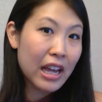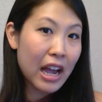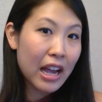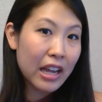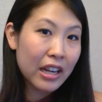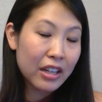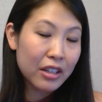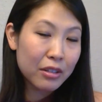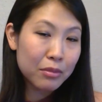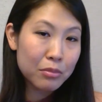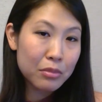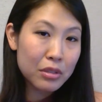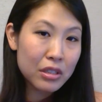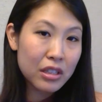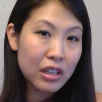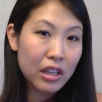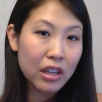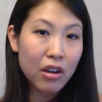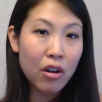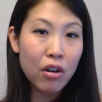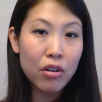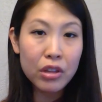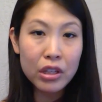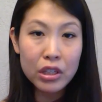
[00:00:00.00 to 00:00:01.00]
items,
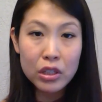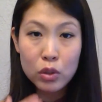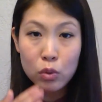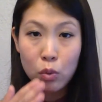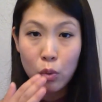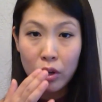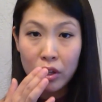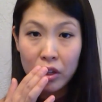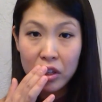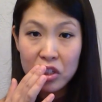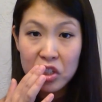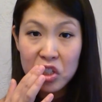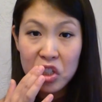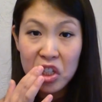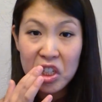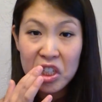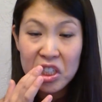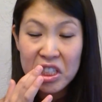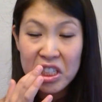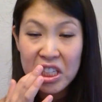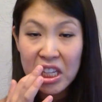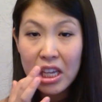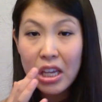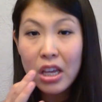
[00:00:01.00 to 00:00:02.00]
like all these
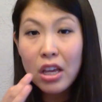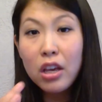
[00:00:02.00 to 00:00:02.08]
toiletries.